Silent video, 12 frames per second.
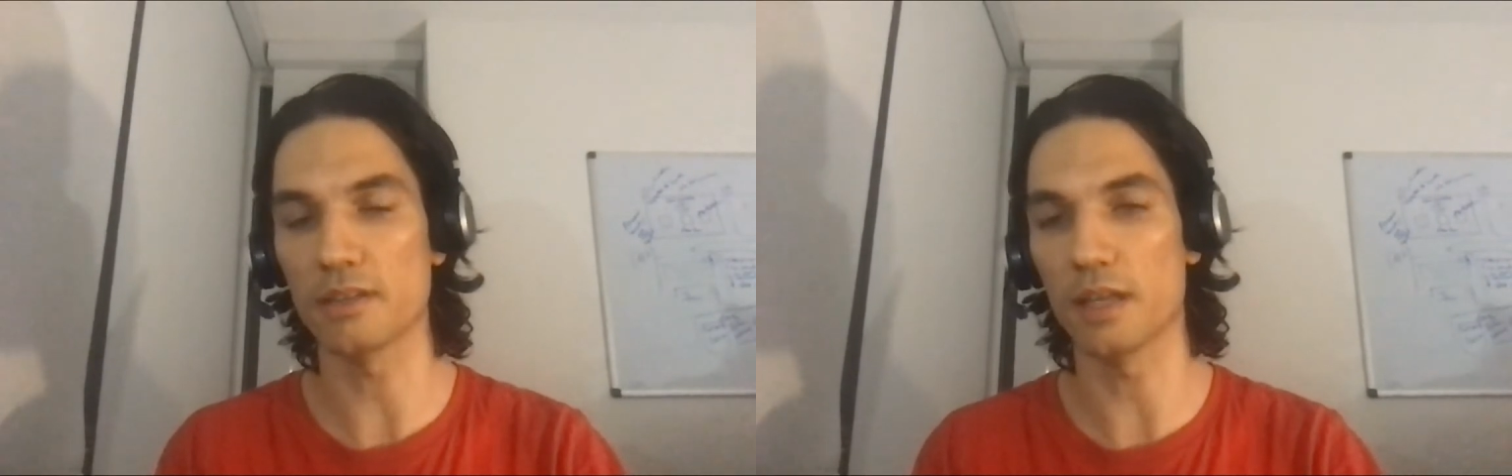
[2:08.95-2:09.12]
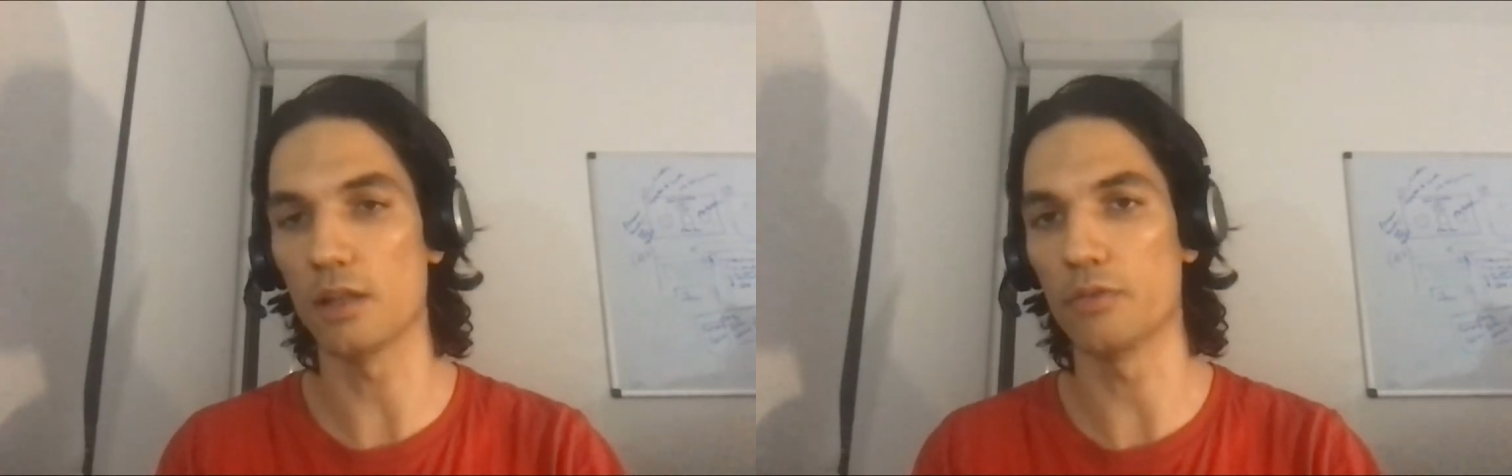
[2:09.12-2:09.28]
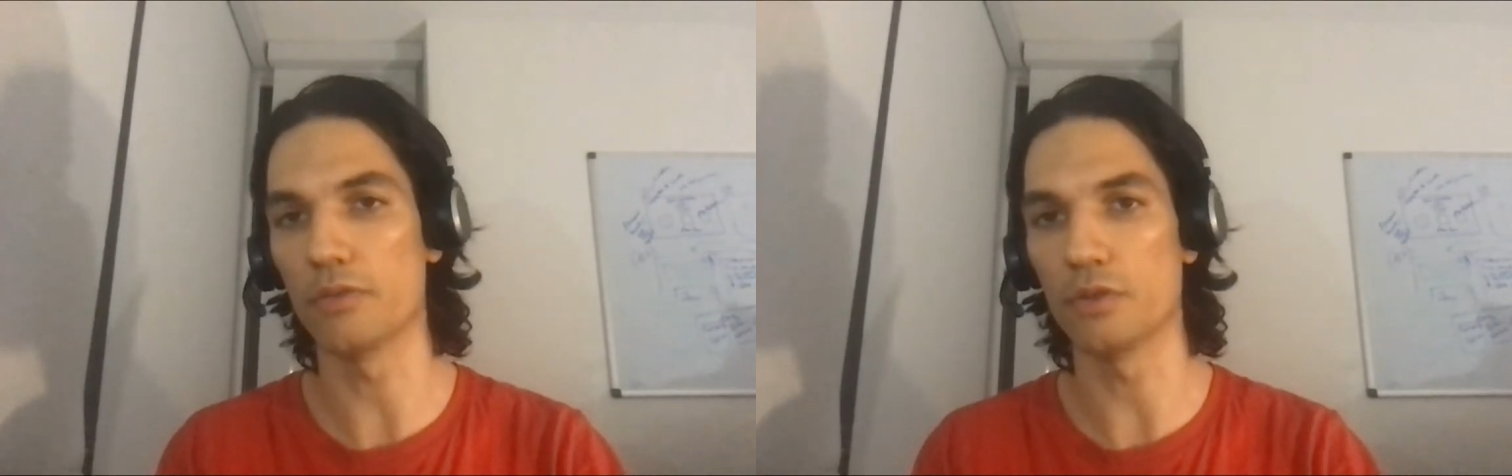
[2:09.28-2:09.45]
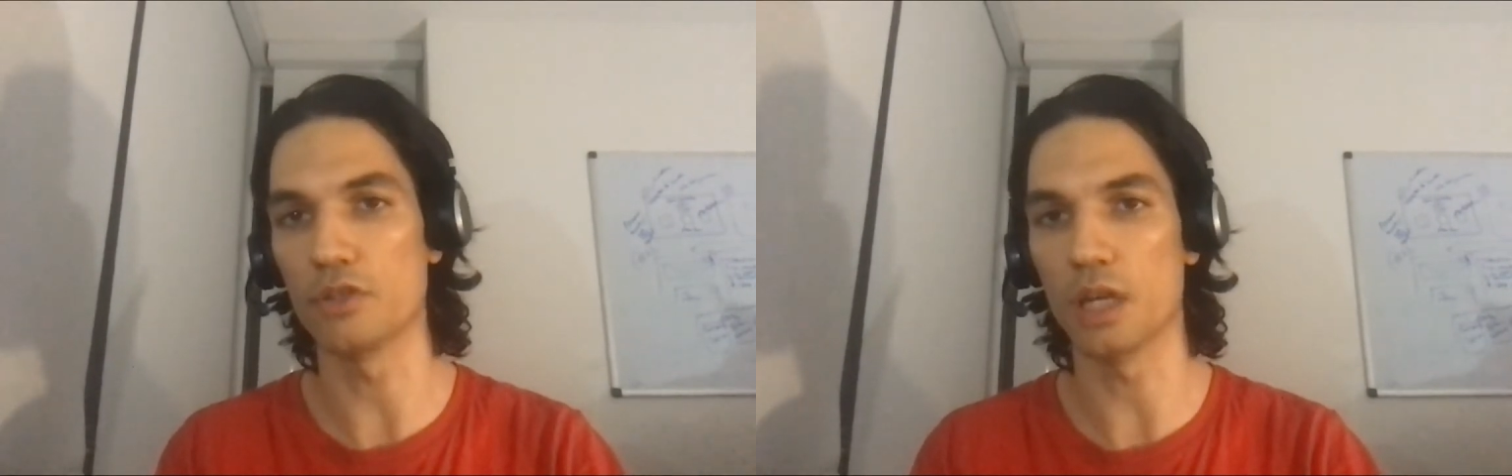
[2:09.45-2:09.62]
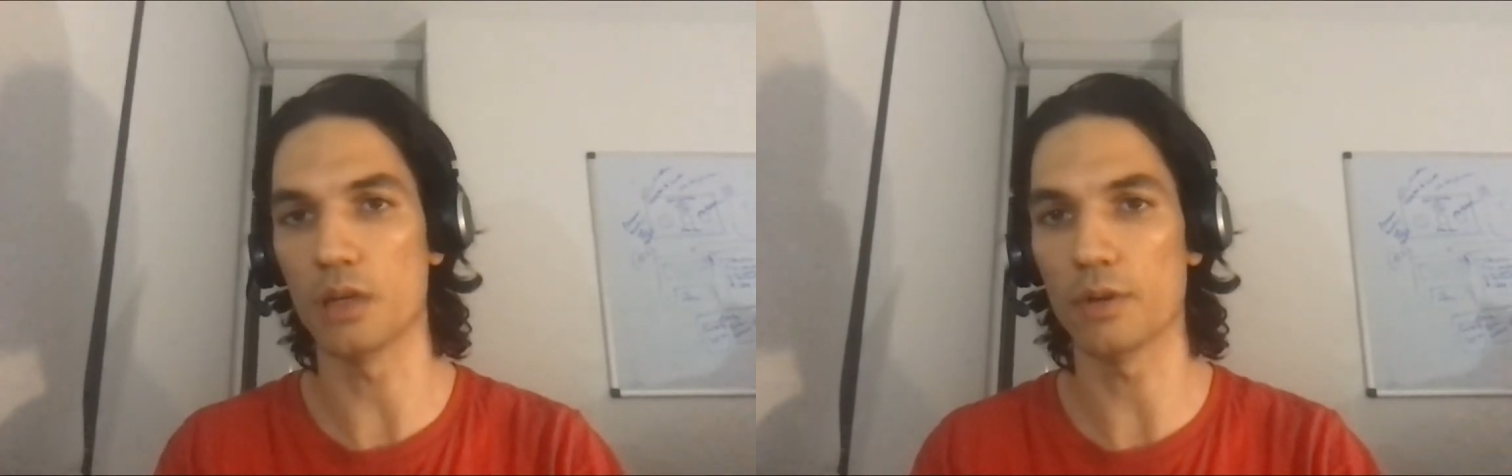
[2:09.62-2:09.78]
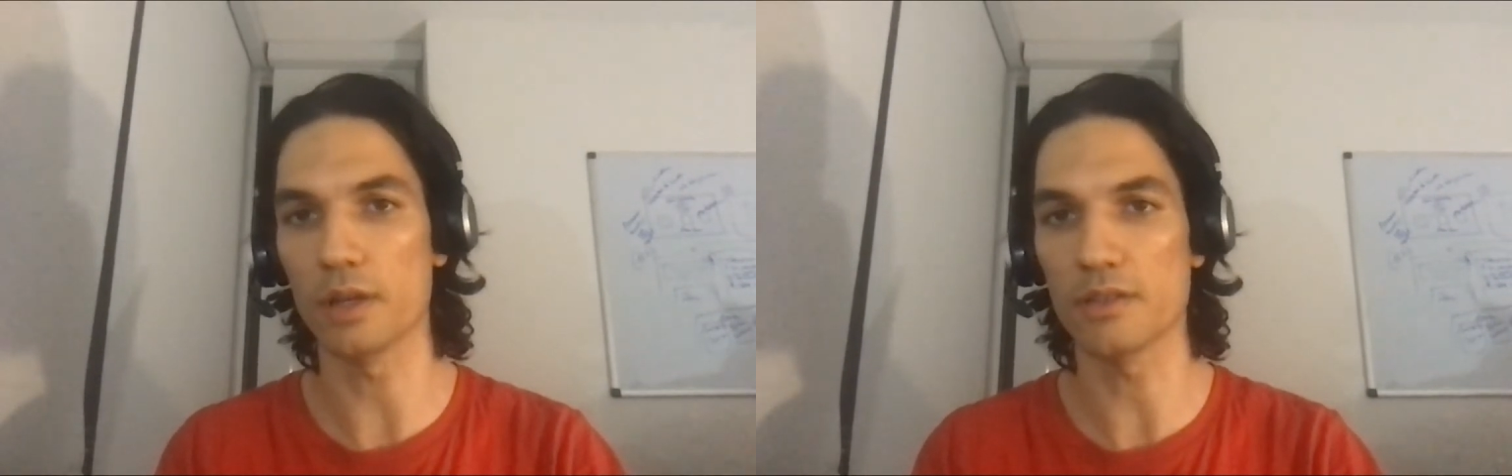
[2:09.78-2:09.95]
Taloflow
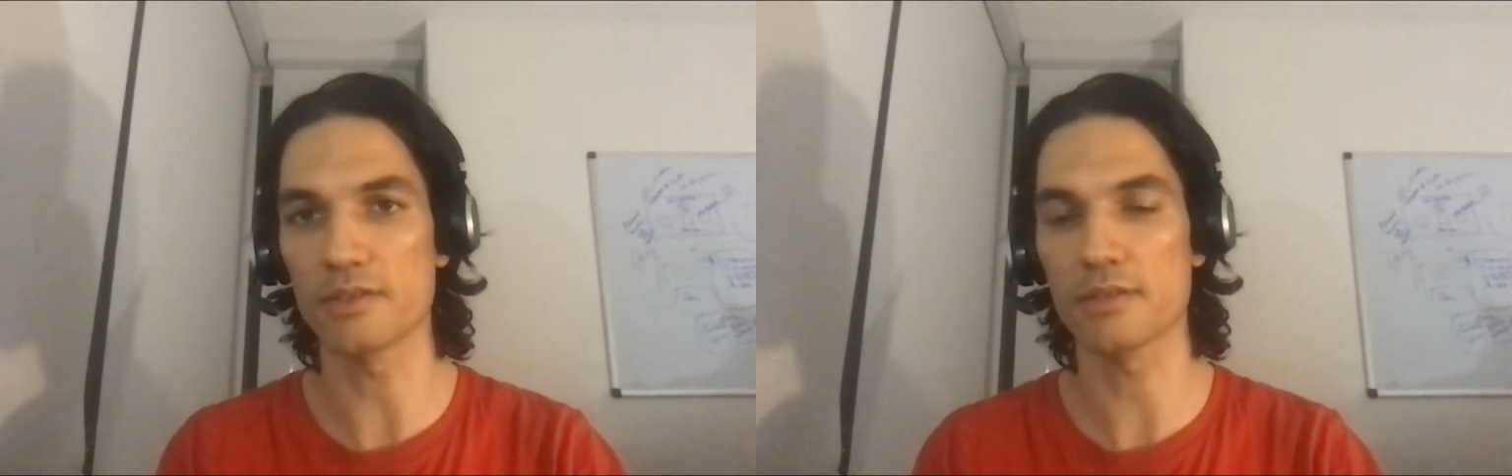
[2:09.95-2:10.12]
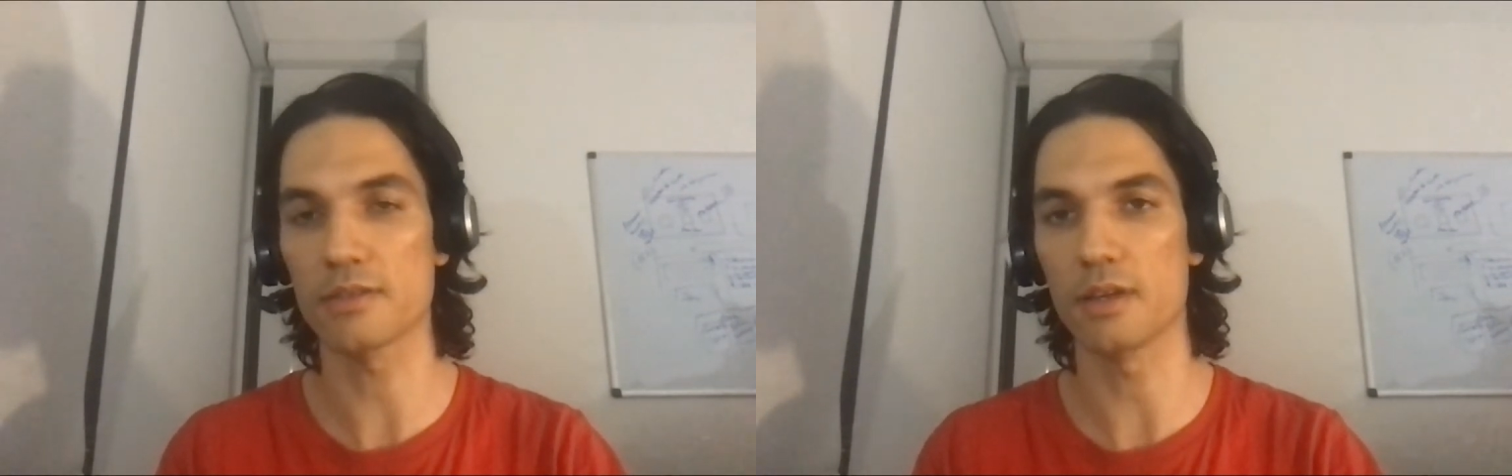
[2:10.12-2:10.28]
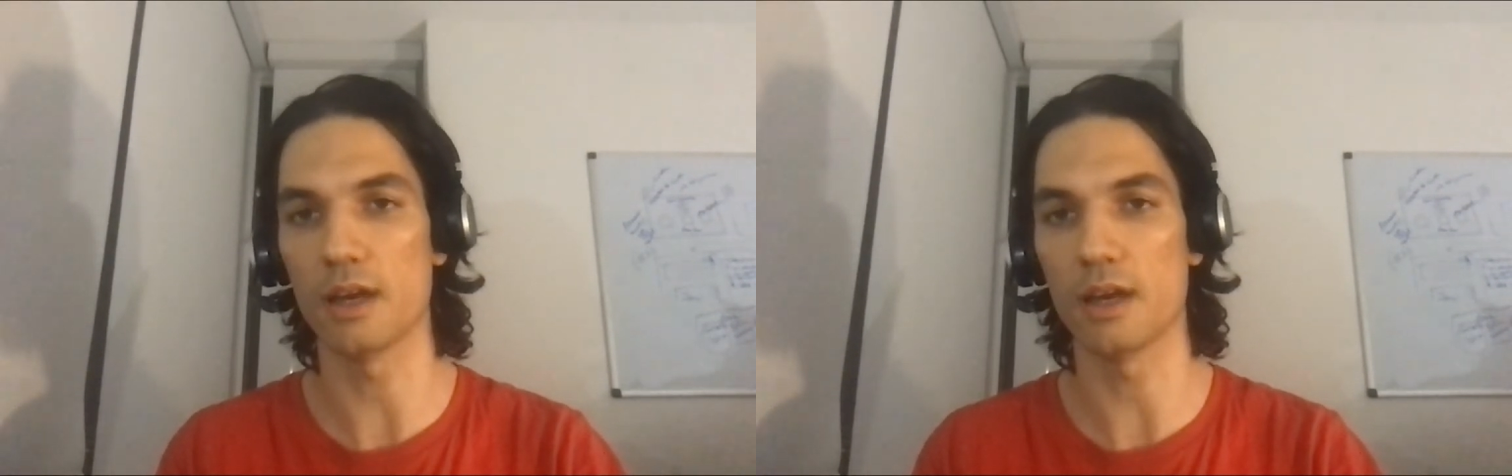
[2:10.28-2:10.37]
generates